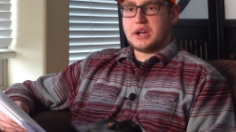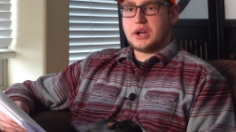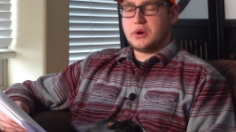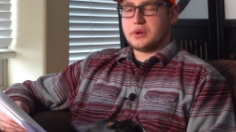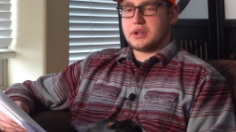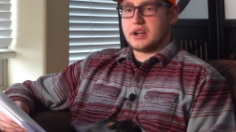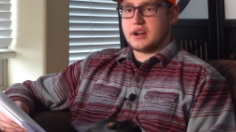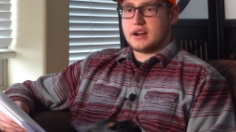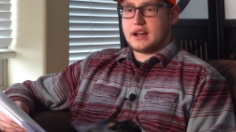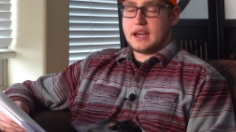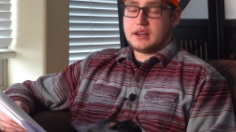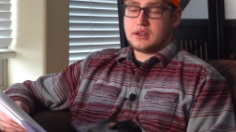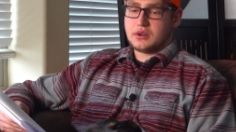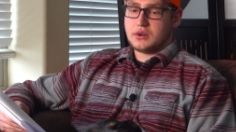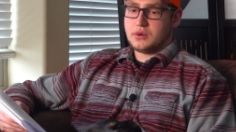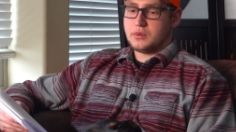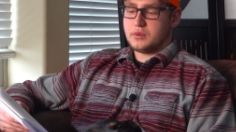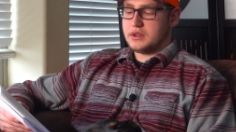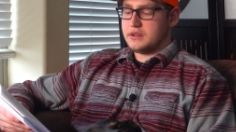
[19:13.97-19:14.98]
I know here in
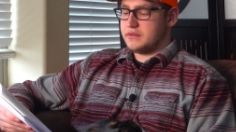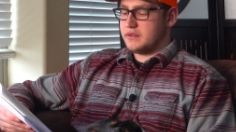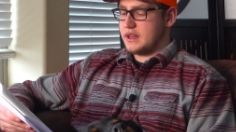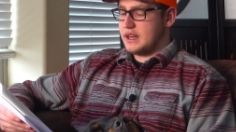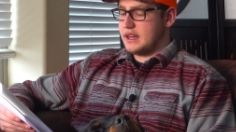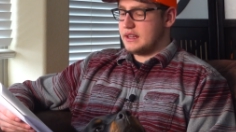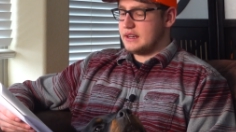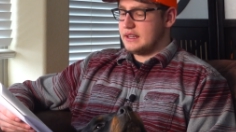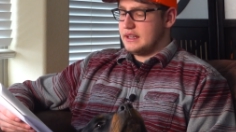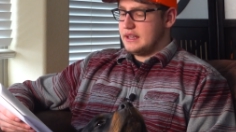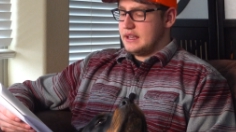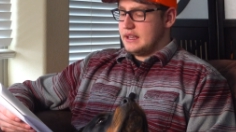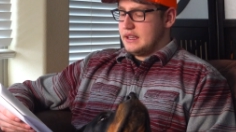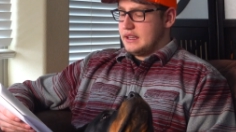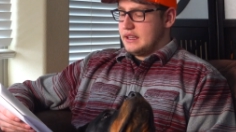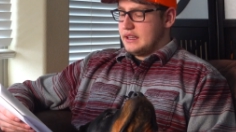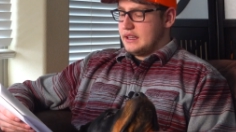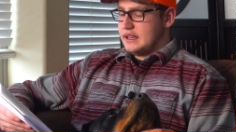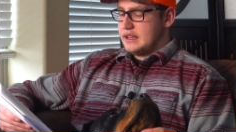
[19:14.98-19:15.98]
Idaho we've had,
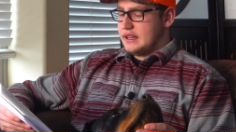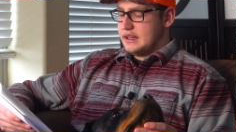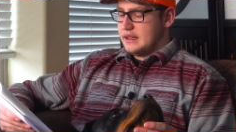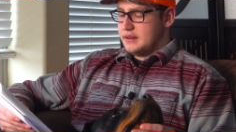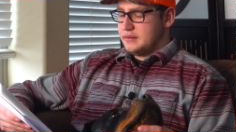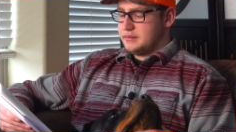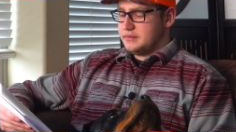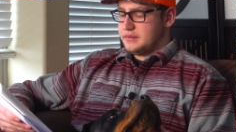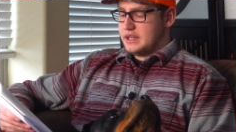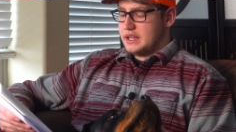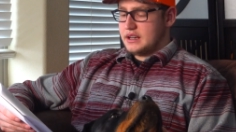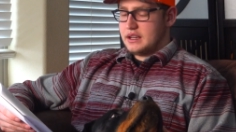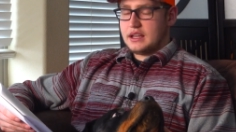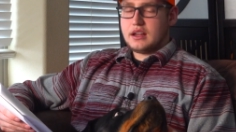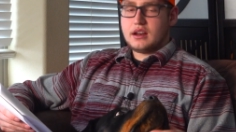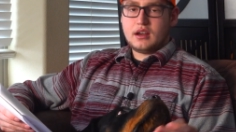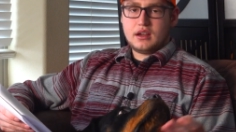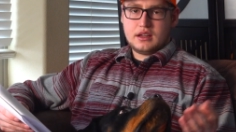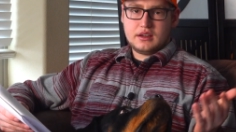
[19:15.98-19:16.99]
and
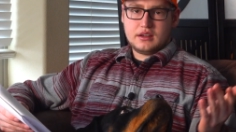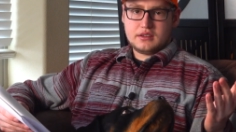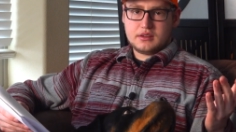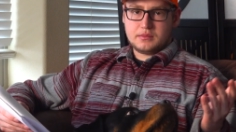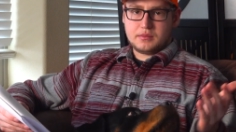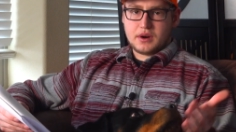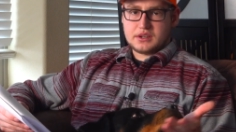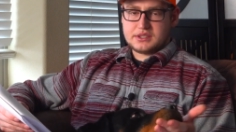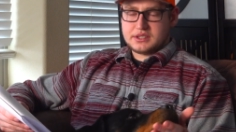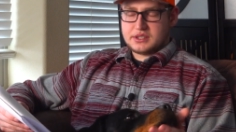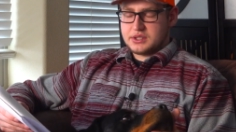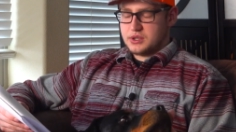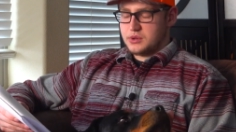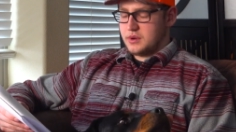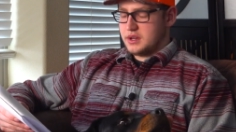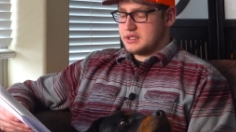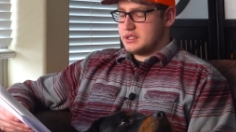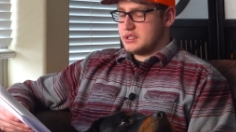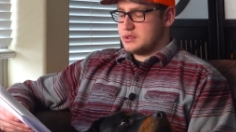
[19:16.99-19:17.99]
other parts of the
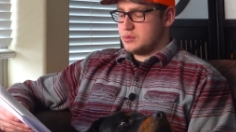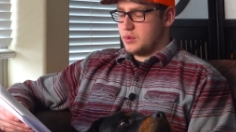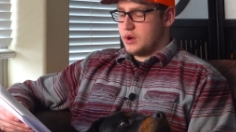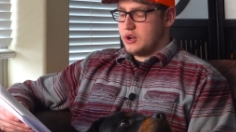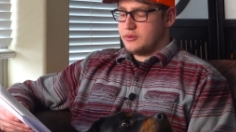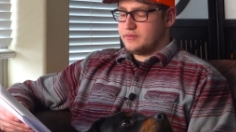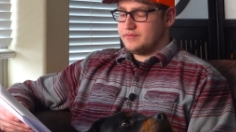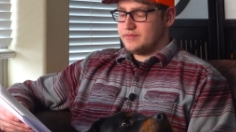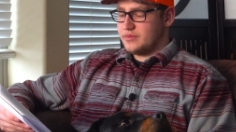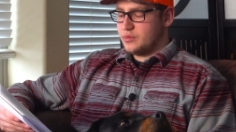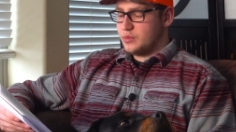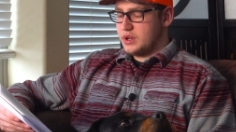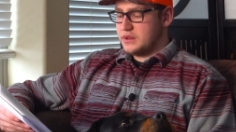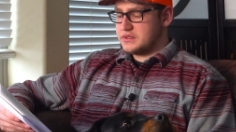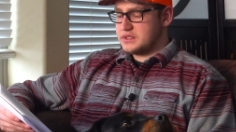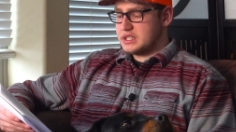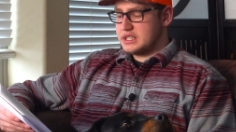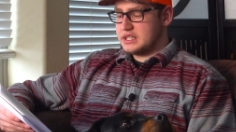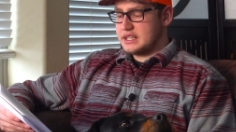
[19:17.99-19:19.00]
U.S. as well,
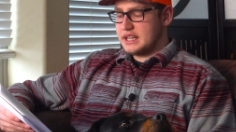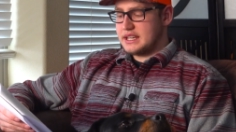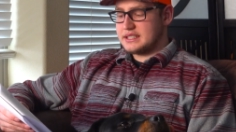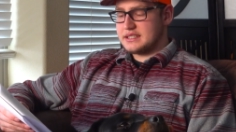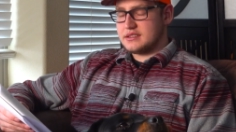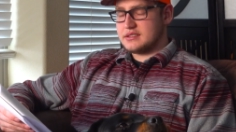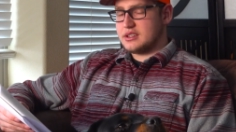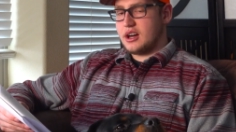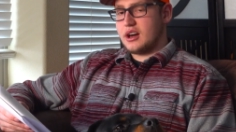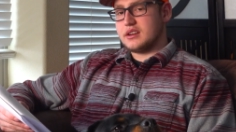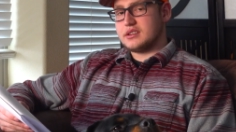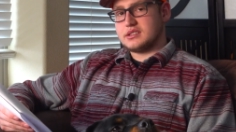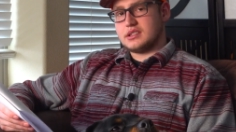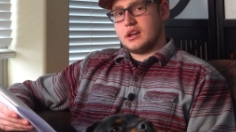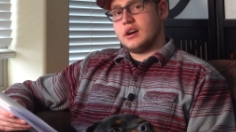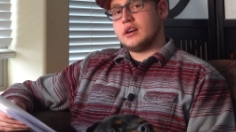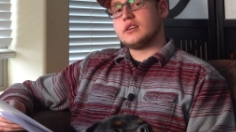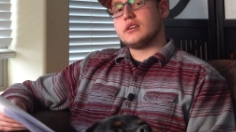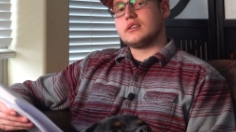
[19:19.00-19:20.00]
we've seen days as hot
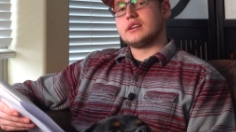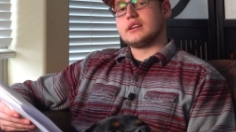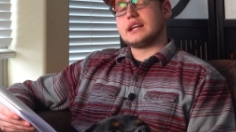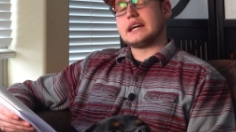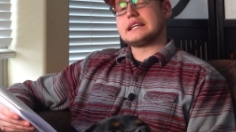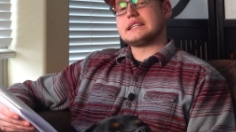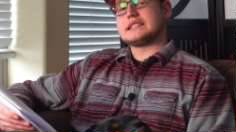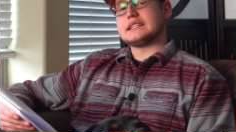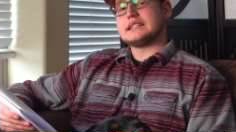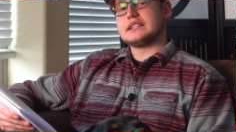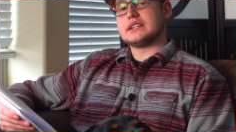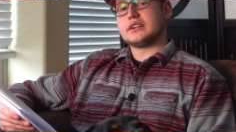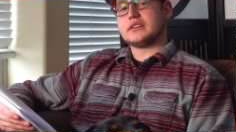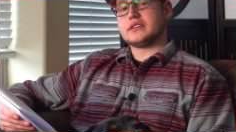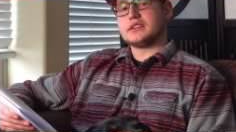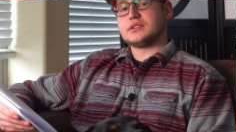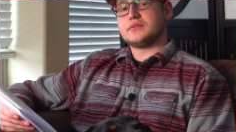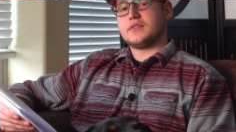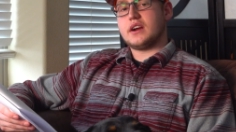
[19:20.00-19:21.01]
as 119
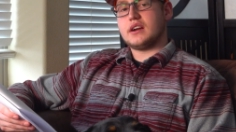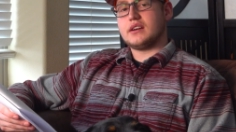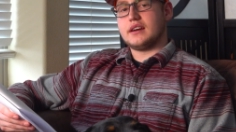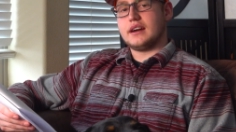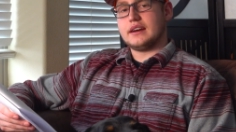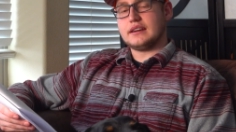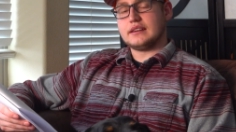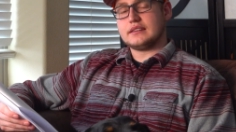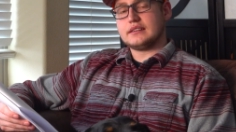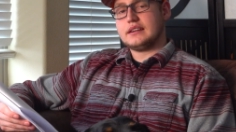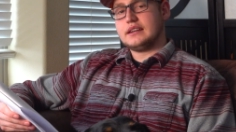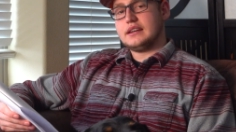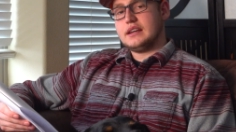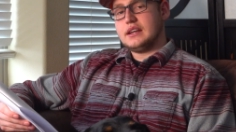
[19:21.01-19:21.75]
degrees Fahrenheit.